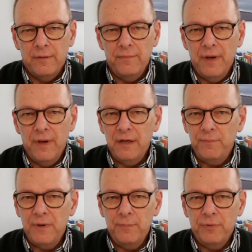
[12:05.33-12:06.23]
many
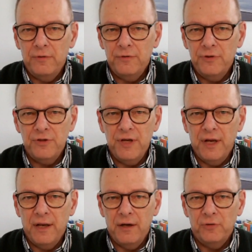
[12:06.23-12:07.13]
people just
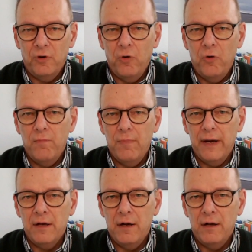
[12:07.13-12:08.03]
yell out, "Oh
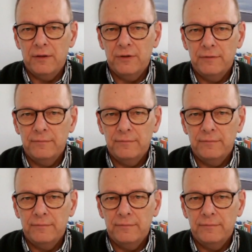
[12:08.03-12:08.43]
my God."